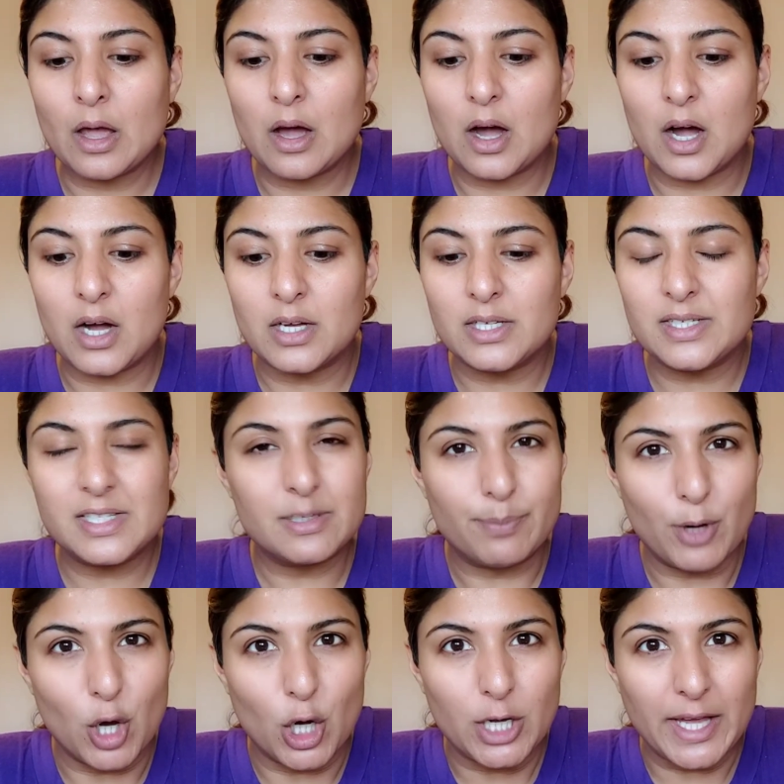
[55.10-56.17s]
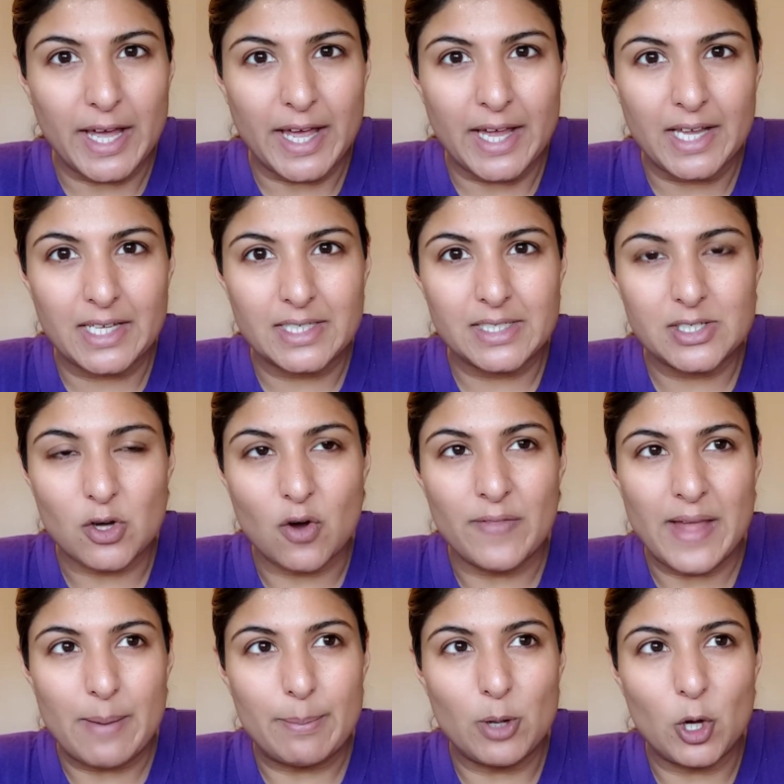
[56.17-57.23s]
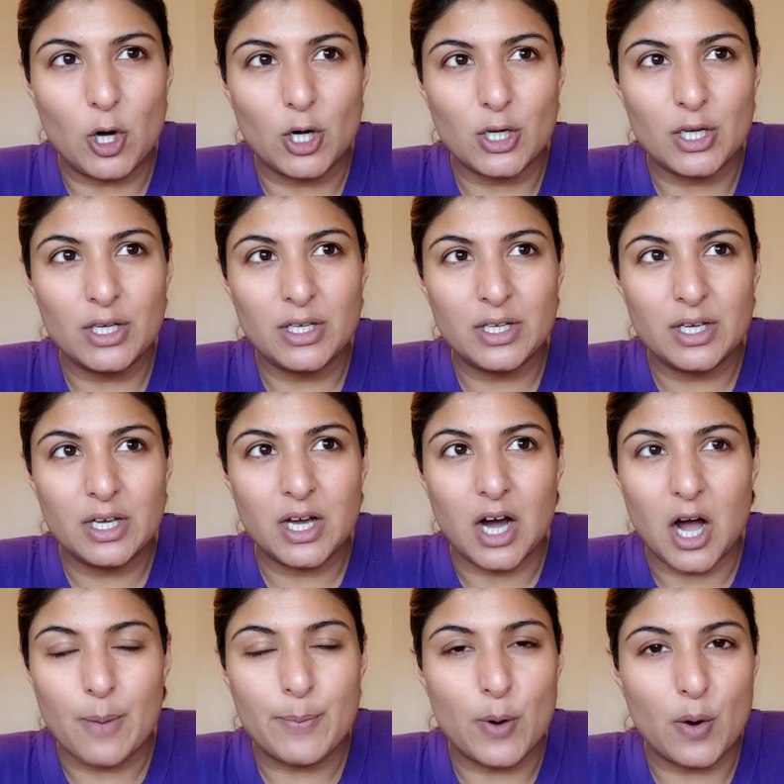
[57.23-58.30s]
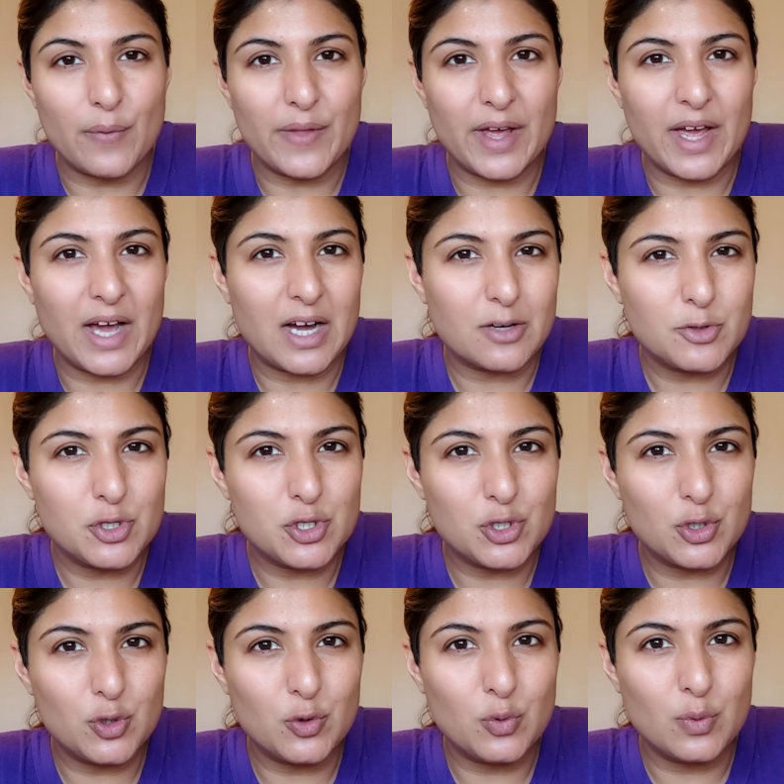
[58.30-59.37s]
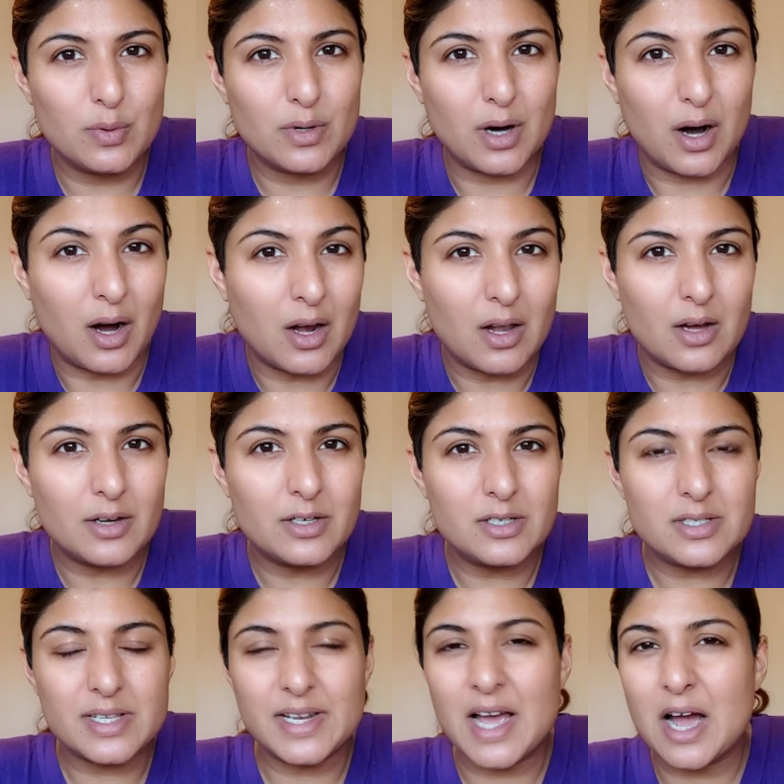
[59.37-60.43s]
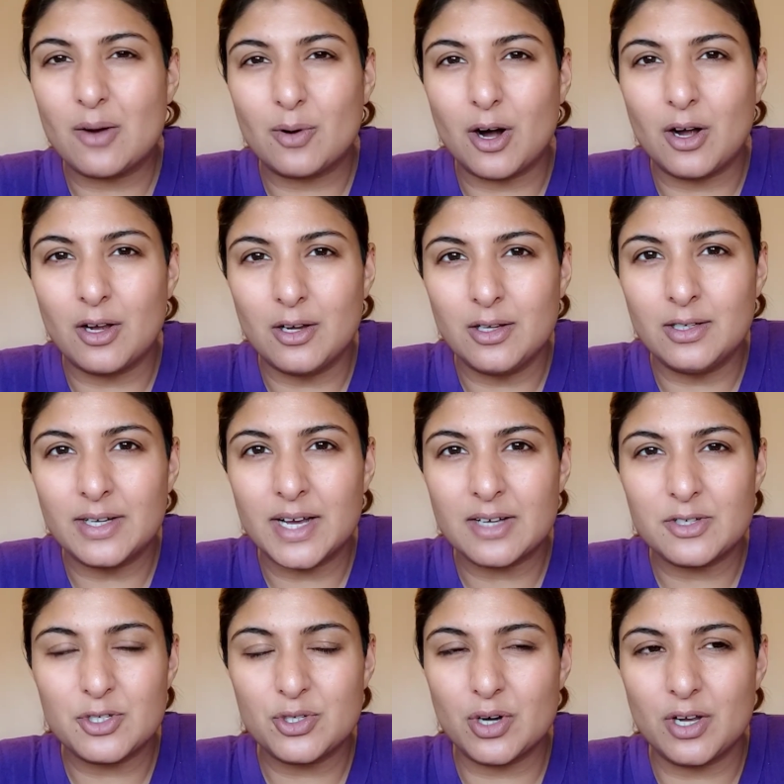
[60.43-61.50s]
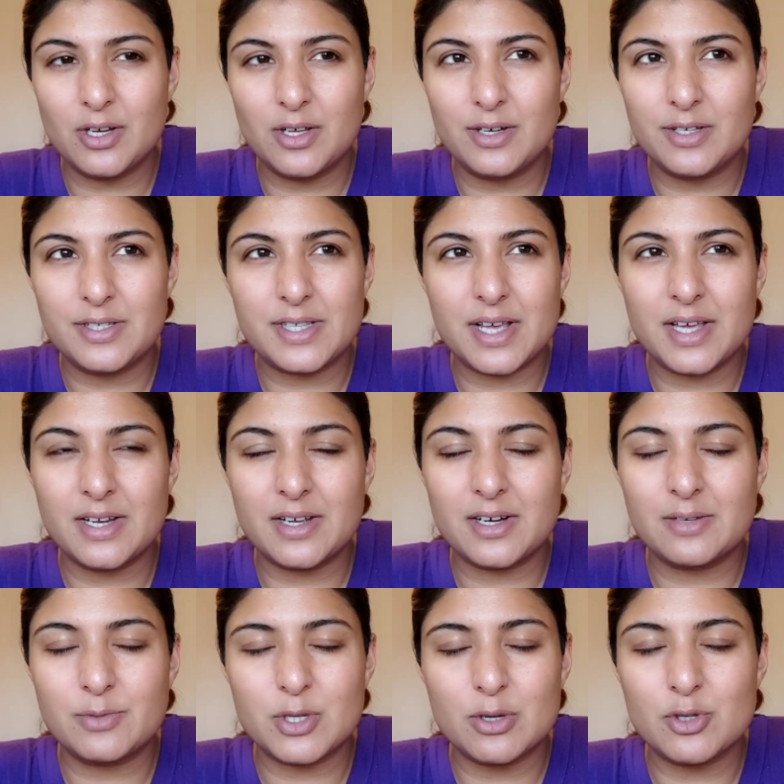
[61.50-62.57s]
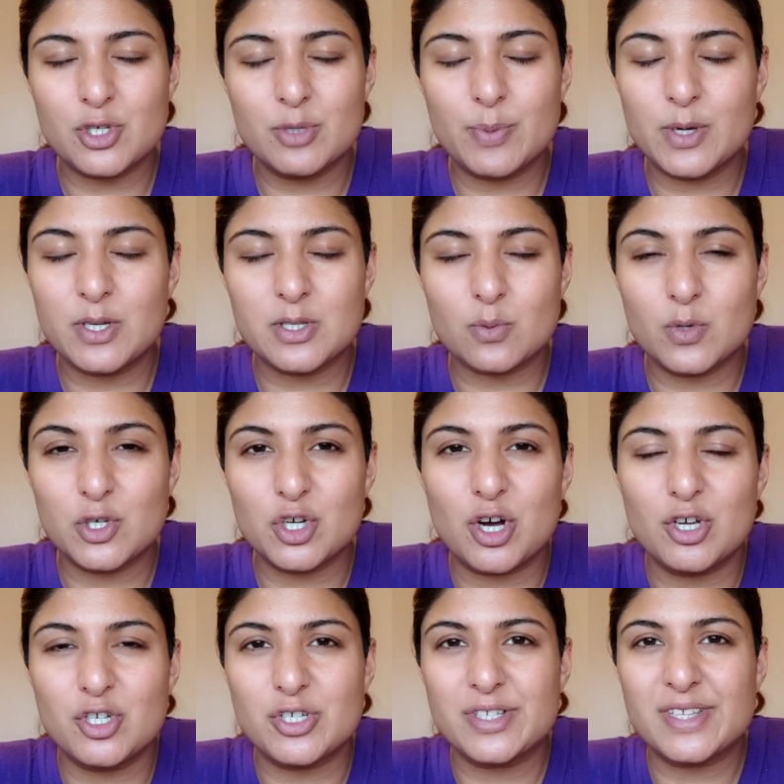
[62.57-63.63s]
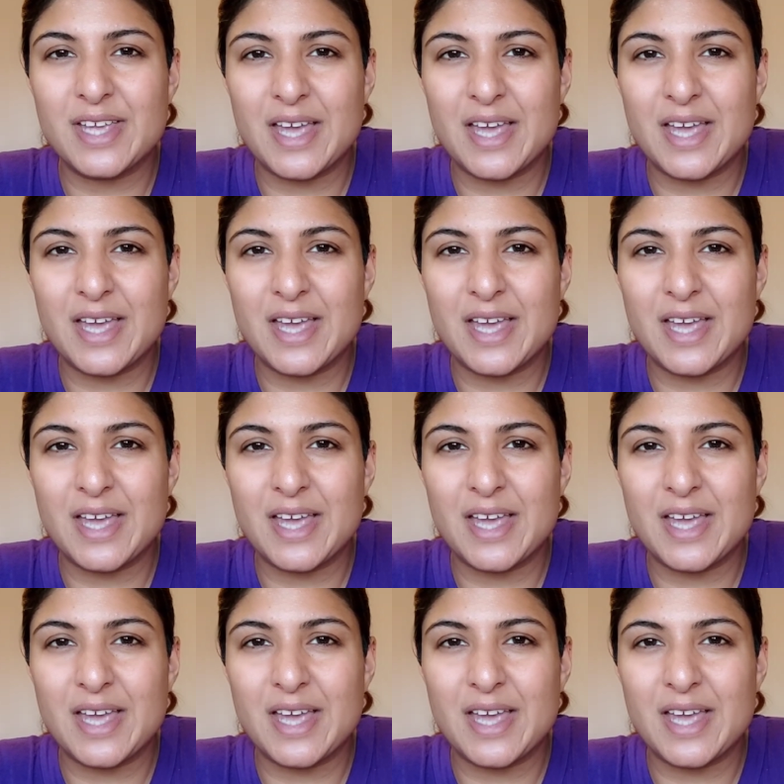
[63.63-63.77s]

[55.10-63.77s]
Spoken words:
I did a blog, and on that blog, I put on there how to do eyeliners and how I learned how to do eyeliners, and I'm so stupid because I wish I just